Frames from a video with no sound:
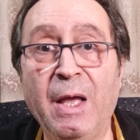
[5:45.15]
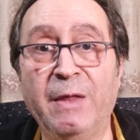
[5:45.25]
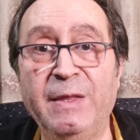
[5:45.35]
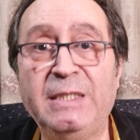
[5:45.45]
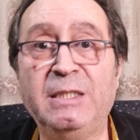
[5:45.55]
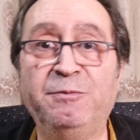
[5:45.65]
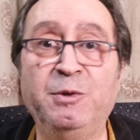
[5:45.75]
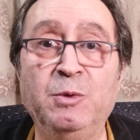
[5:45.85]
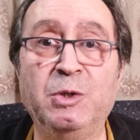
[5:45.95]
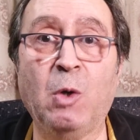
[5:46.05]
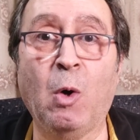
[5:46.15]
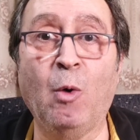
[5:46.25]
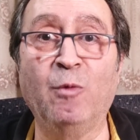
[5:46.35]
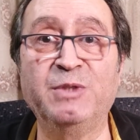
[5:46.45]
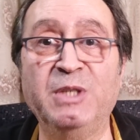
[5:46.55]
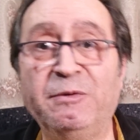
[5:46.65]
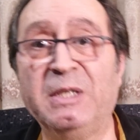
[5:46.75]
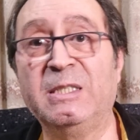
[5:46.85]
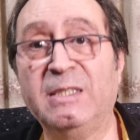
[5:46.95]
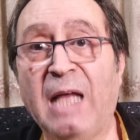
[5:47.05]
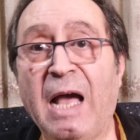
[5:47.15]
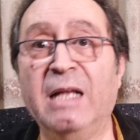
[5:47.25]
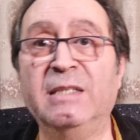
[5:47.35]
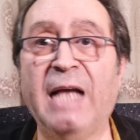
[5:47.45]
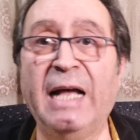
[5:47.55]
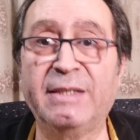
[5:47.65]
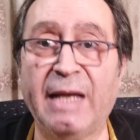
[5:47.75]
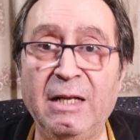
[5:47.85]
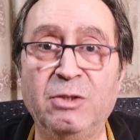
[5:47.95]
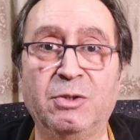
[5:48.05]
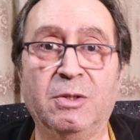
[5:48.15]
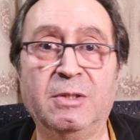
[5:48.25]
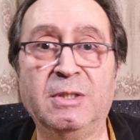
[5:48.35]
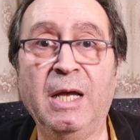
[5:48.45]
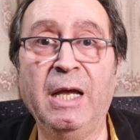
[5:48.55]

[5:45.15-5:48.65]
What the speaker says: This fusion of different styles and cultures